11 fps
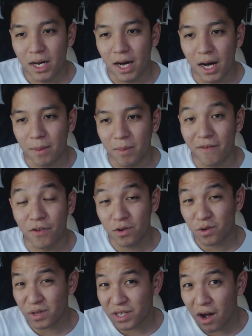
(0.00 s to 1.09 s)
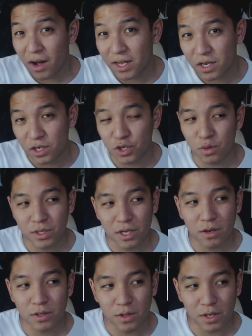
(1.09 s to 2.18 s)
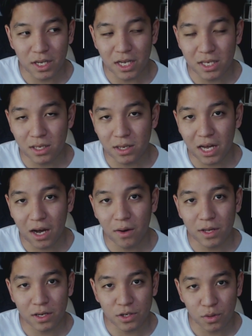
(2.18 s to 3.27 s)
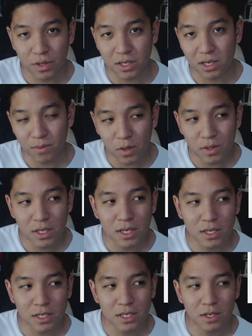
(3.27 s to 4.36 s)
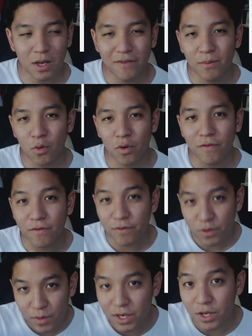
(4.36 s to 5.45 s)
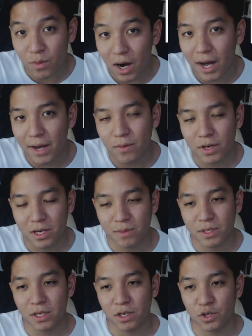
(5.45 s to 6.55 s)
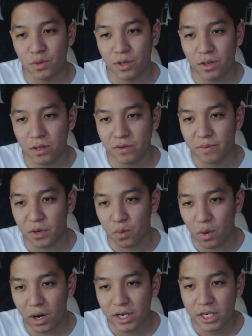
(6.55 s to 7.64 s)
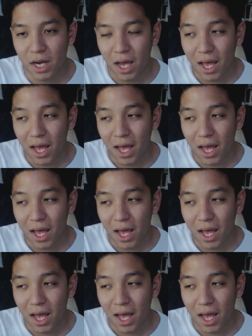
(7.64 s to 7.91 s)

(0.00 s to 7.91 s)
a vertical dock and control center, so you can easily now control things like music, and just you have a more fluid UI when it comes to controlling things from your watch.